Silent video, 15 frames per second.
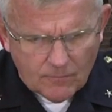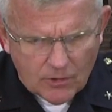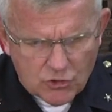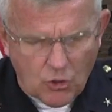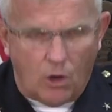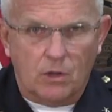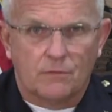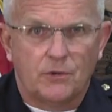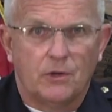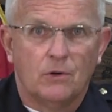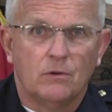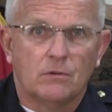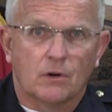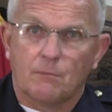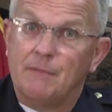all of
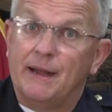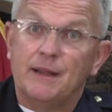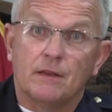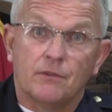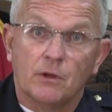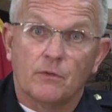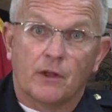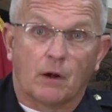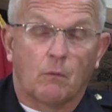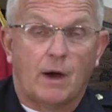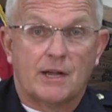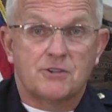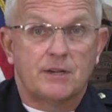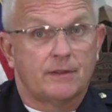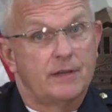you, or many of you that are
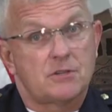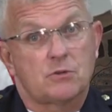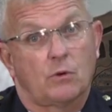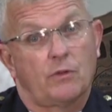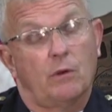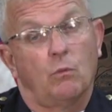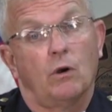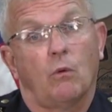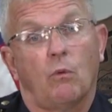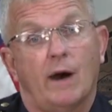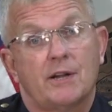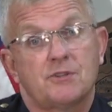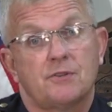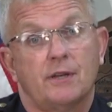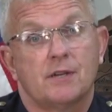watching this or that will
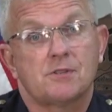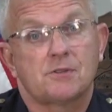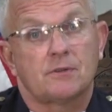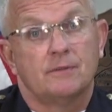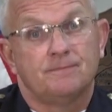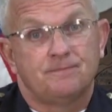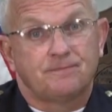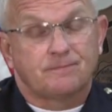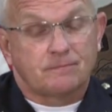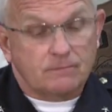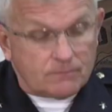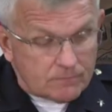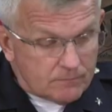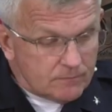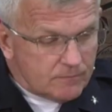watch this,
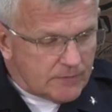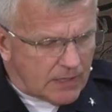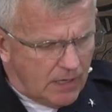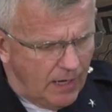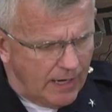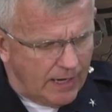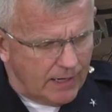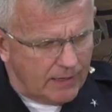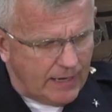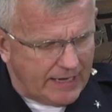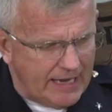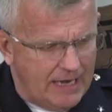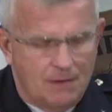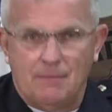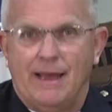I
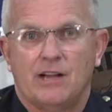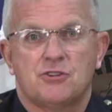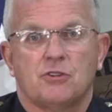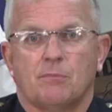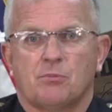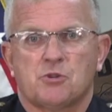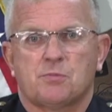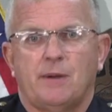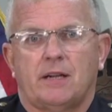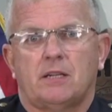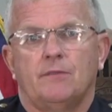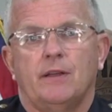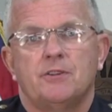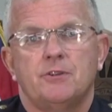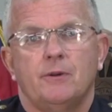can't imagine the
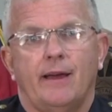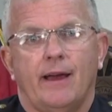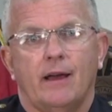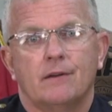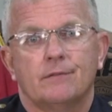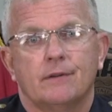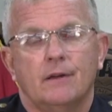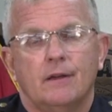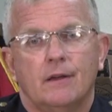perspective that you have.